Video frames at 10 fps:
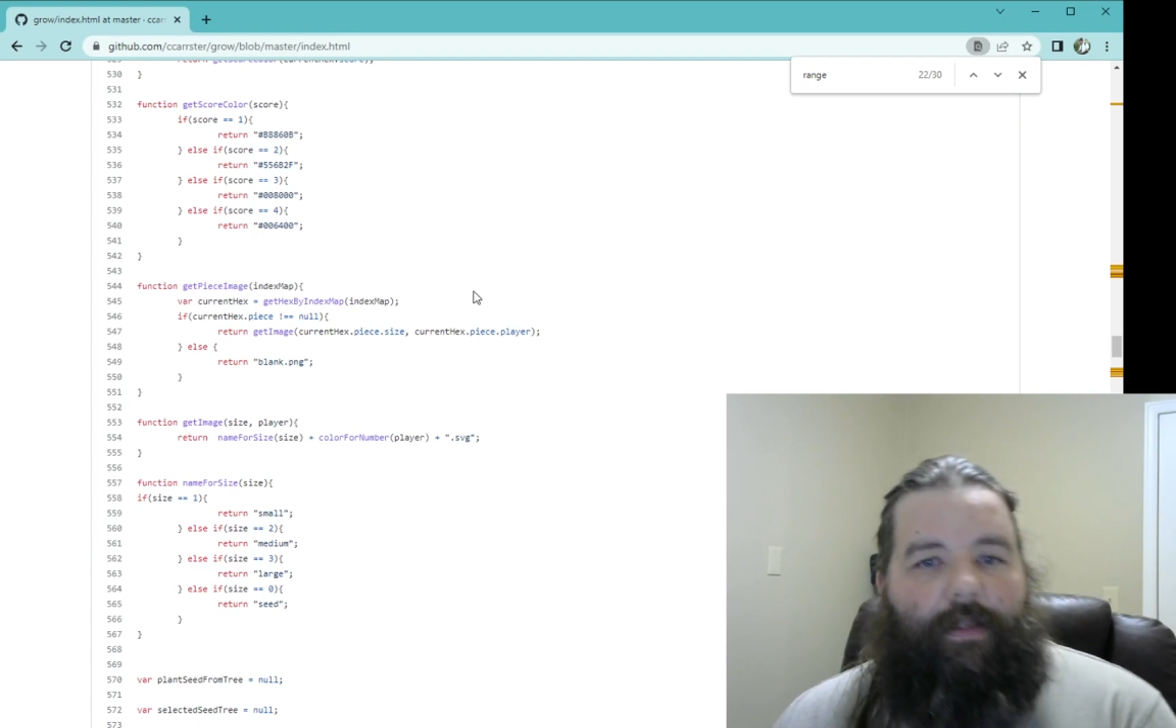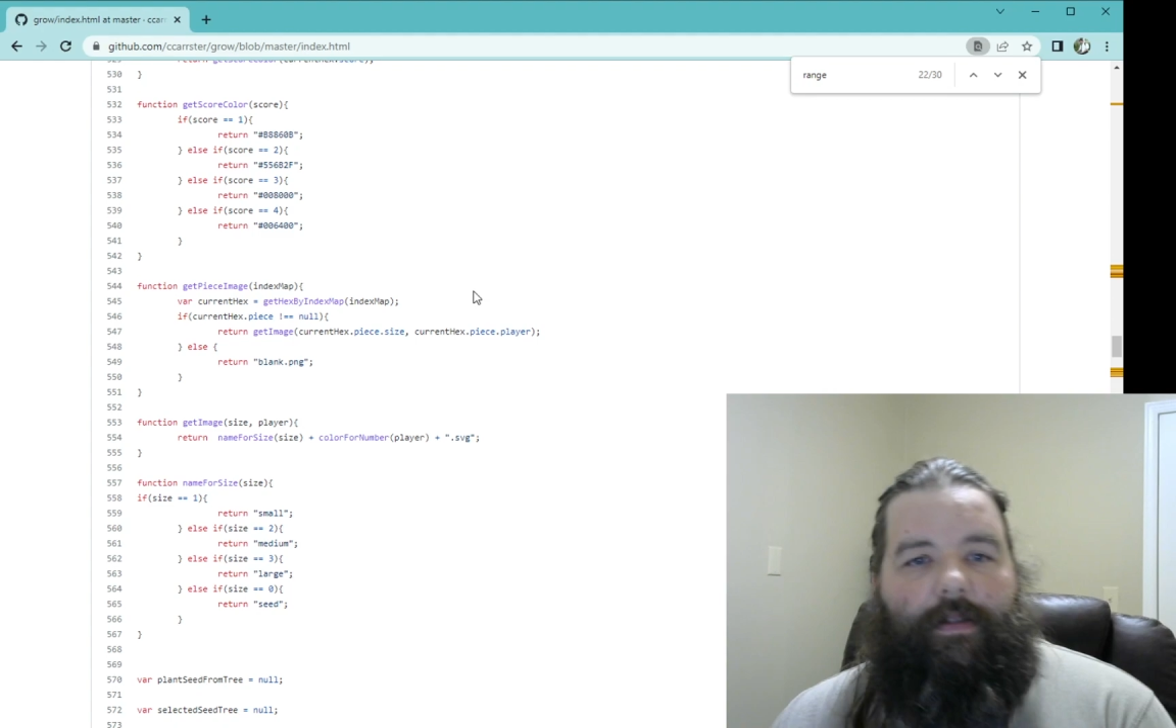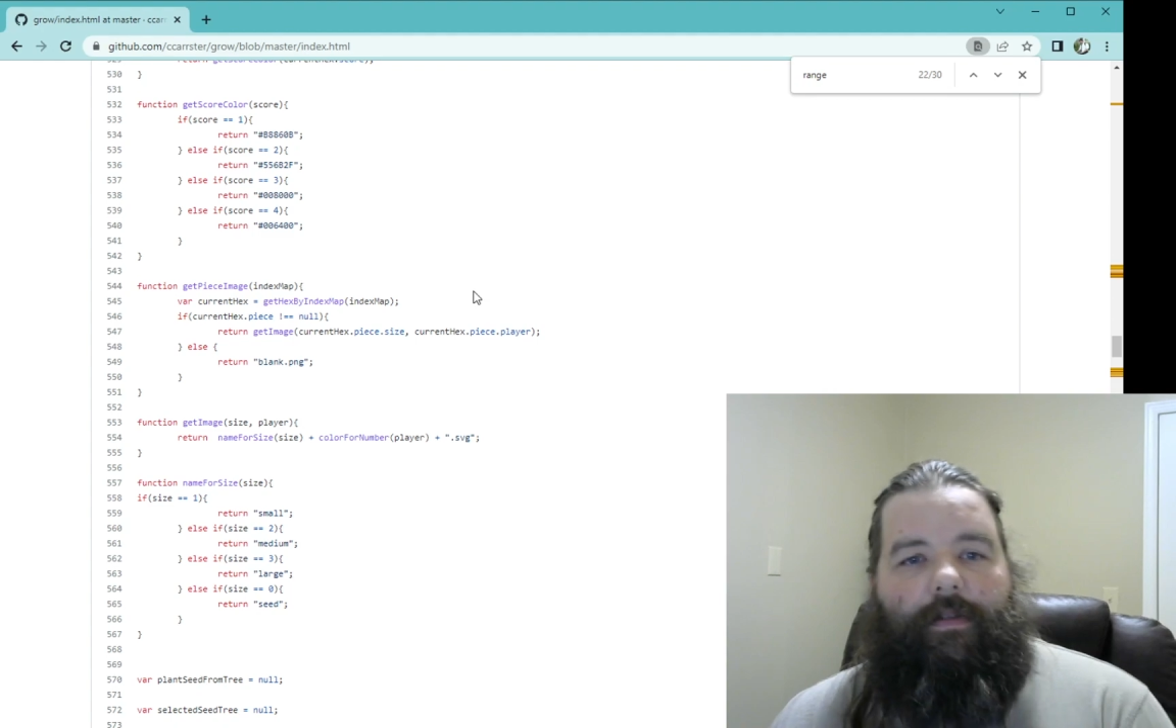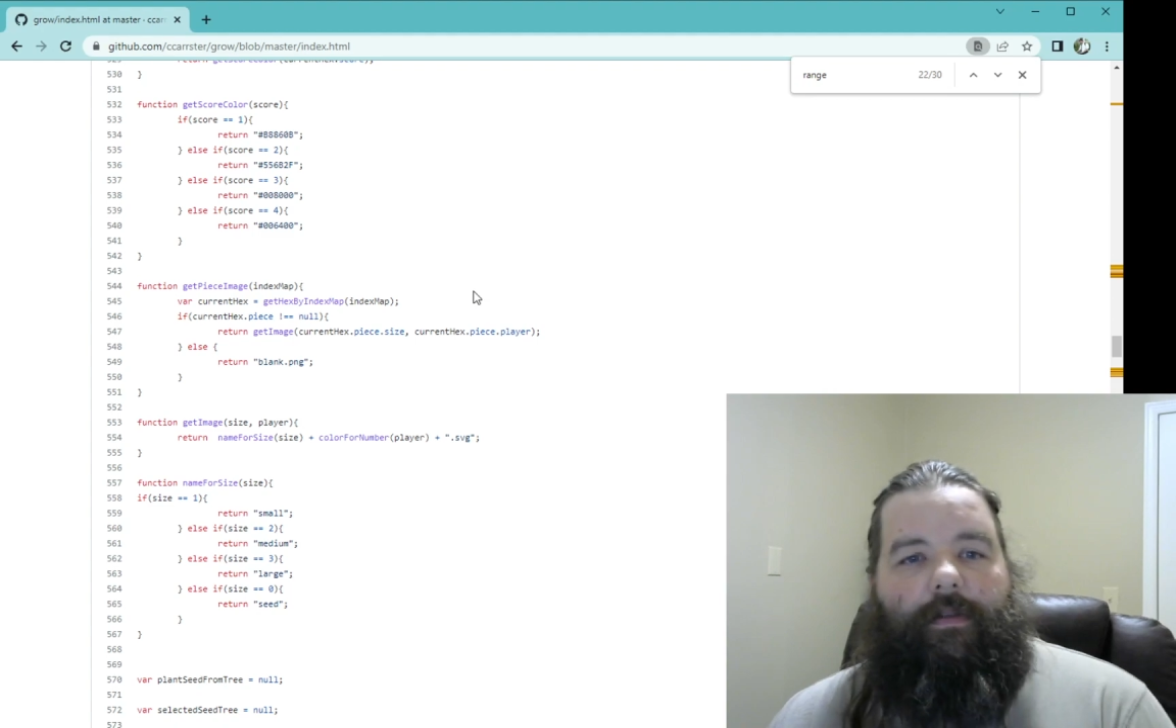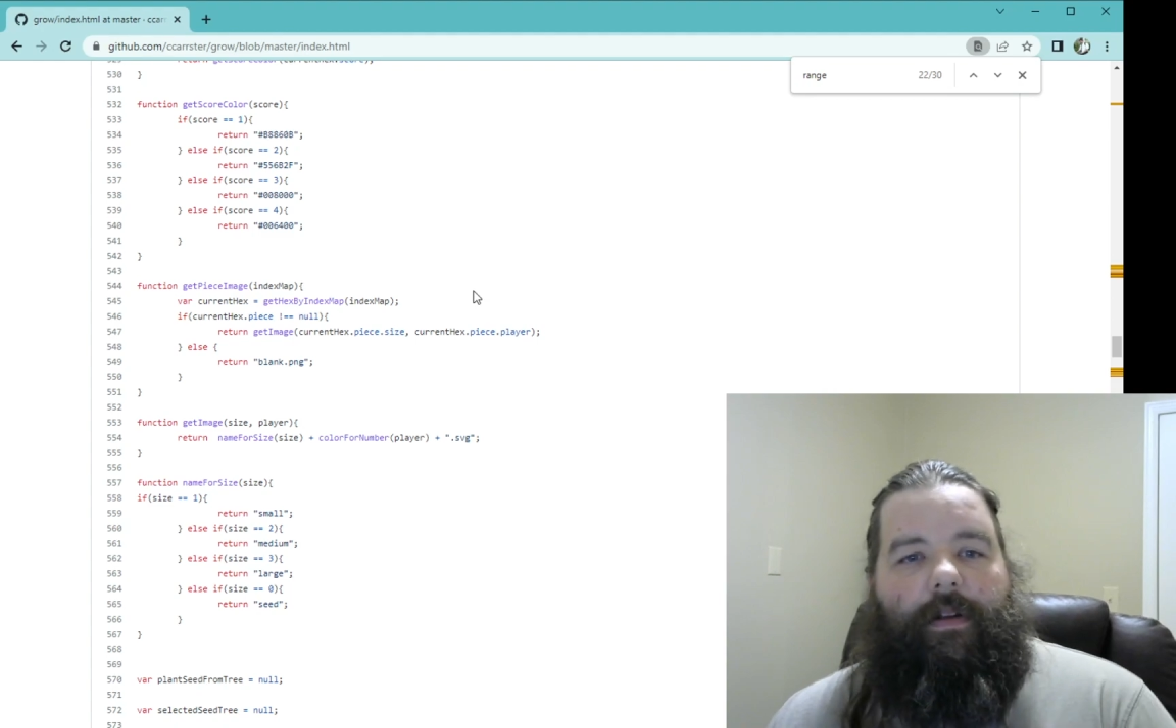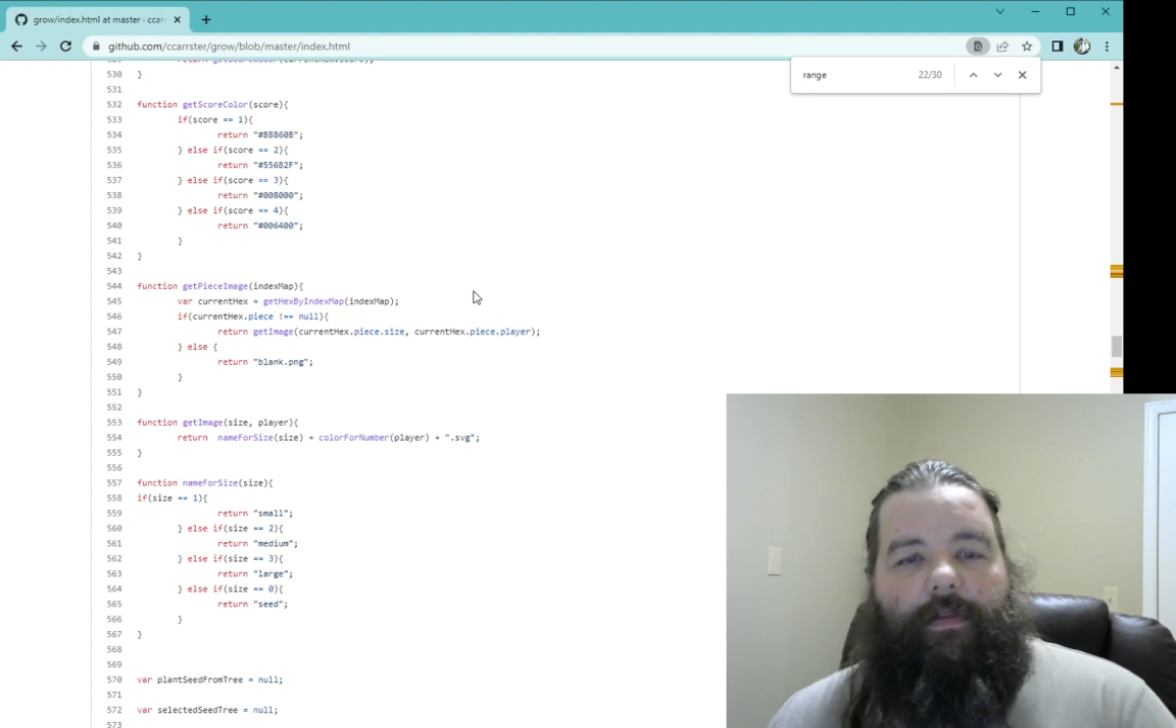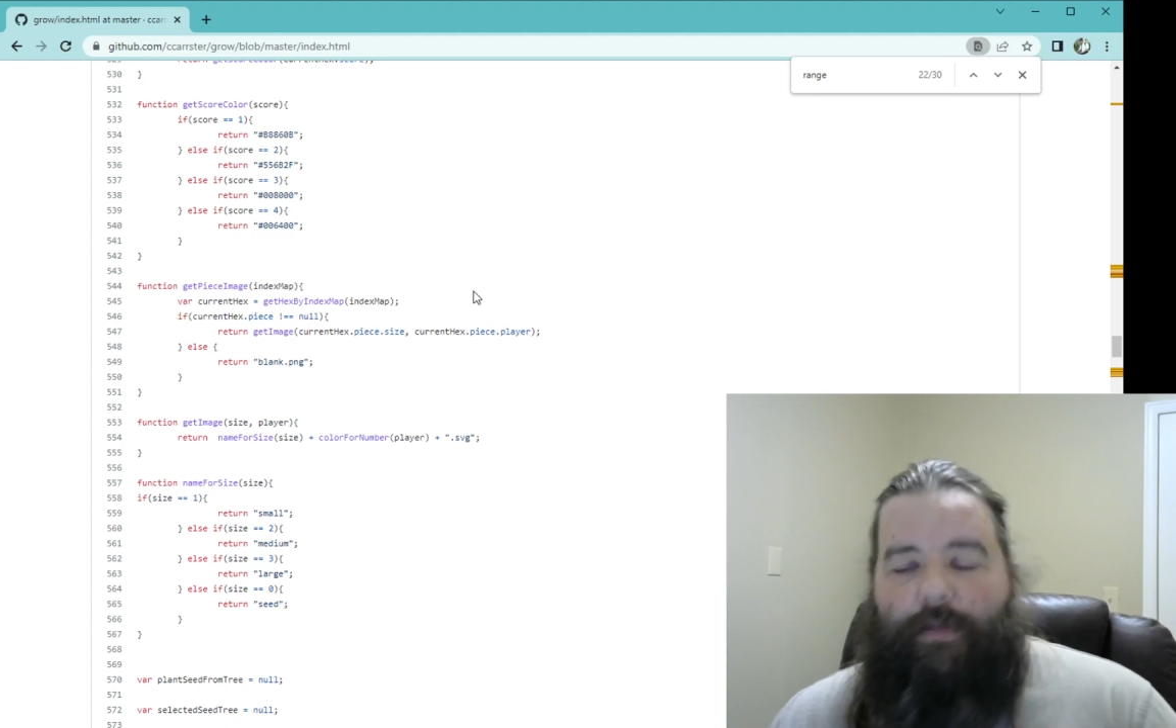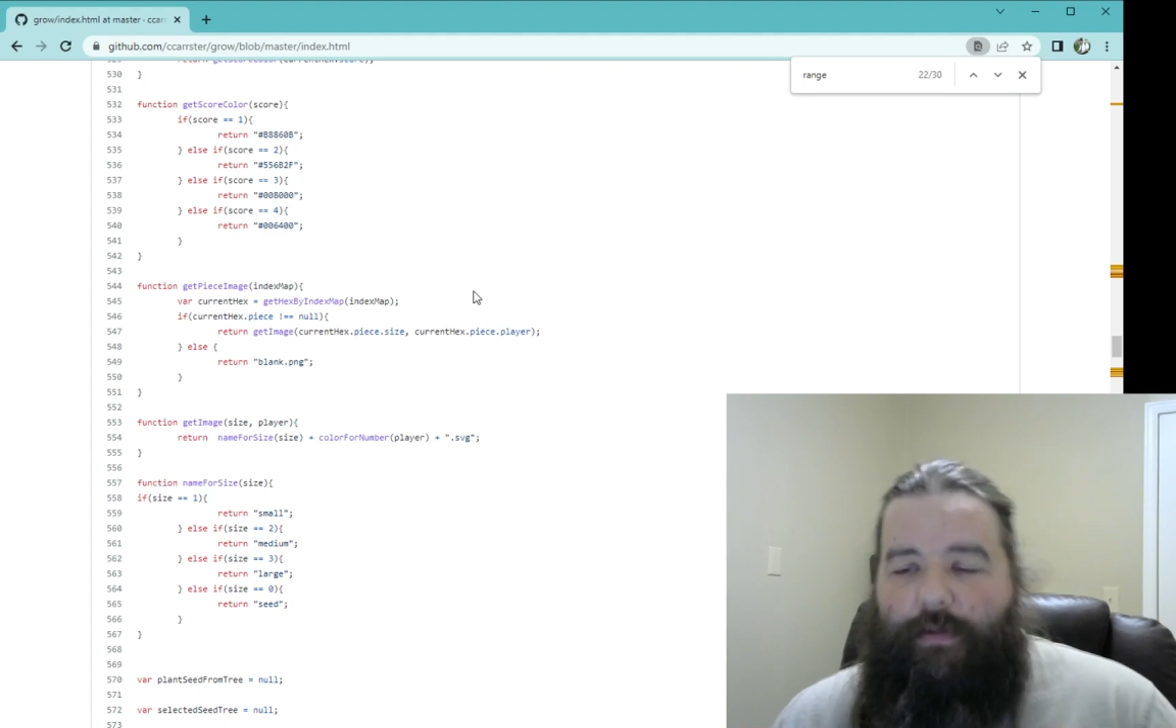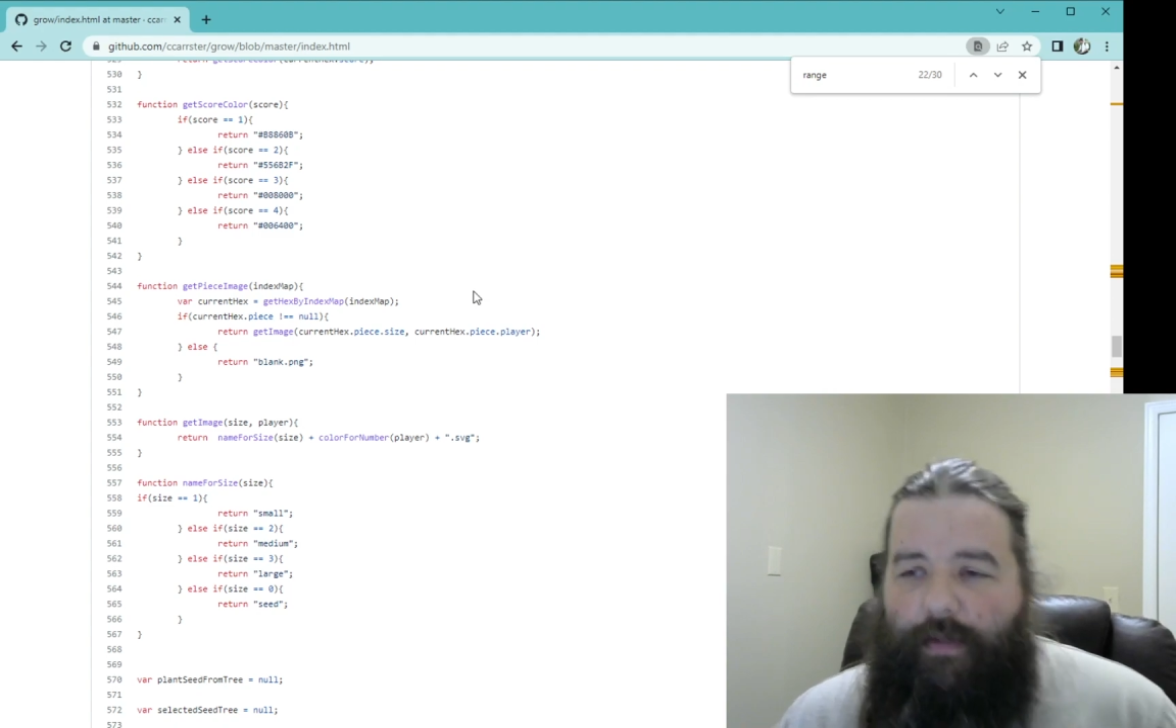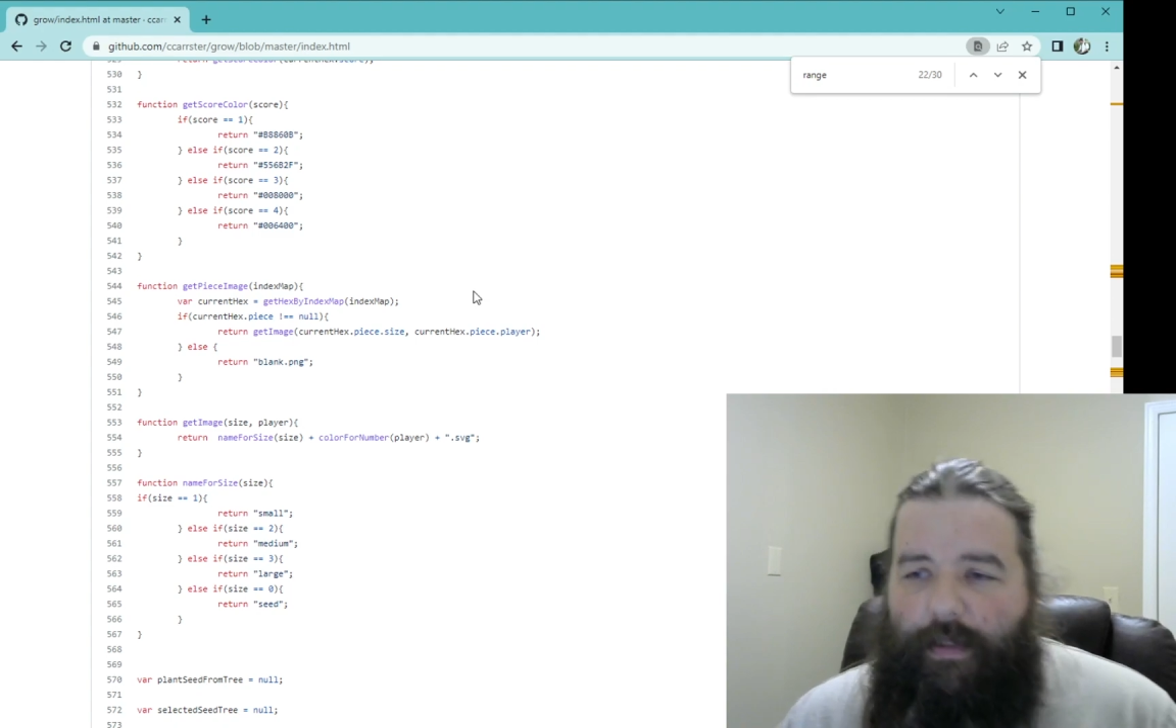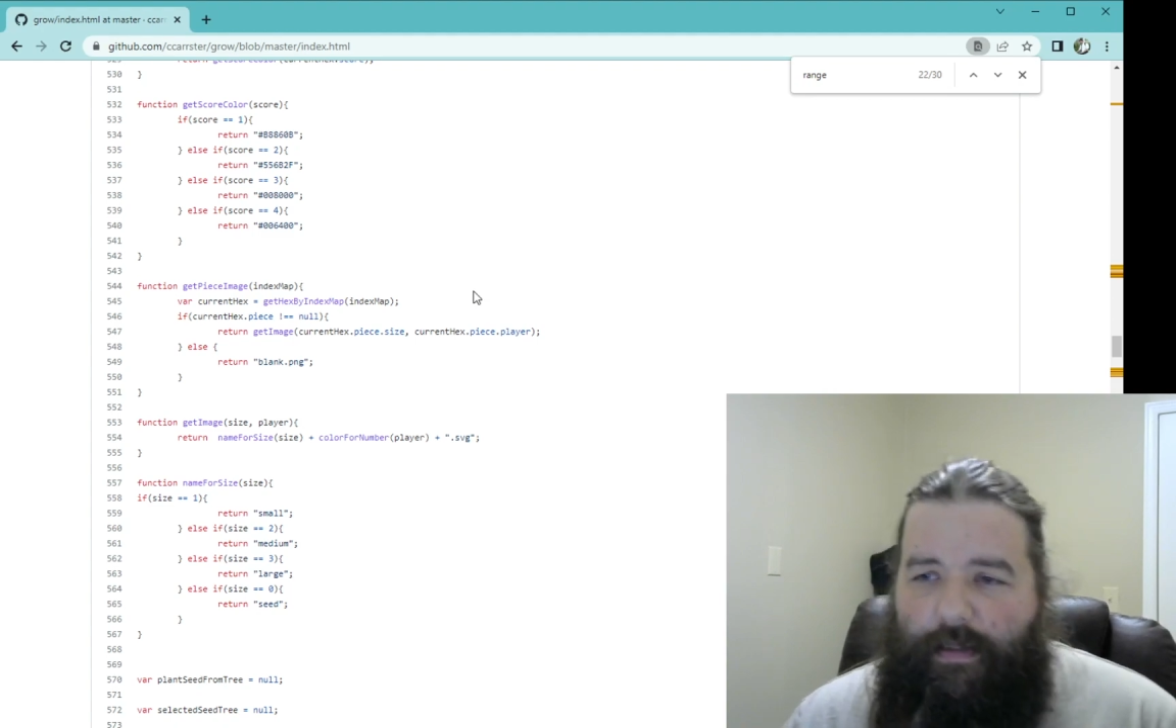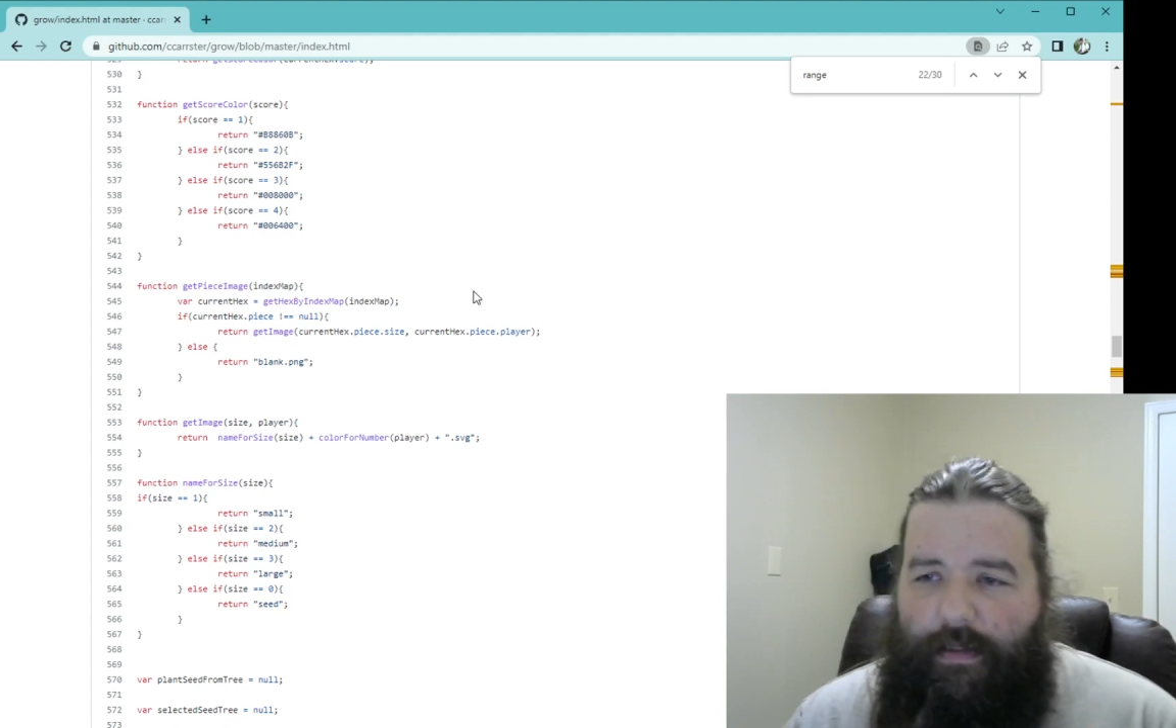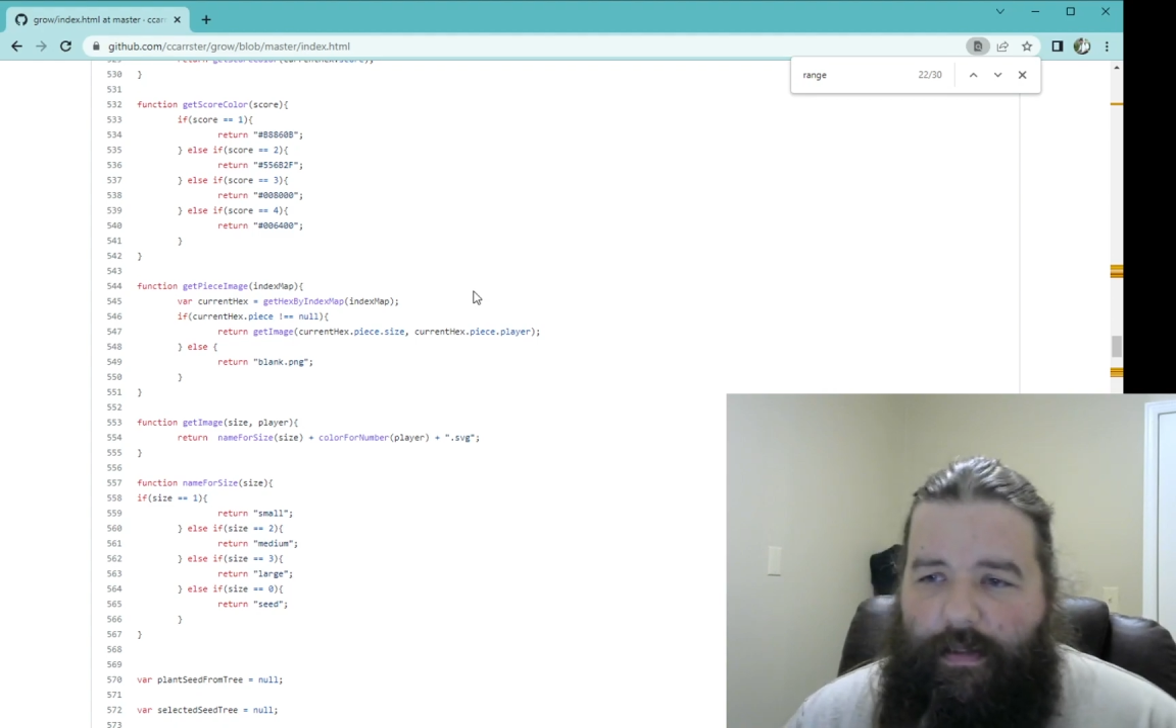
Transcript: So different trees and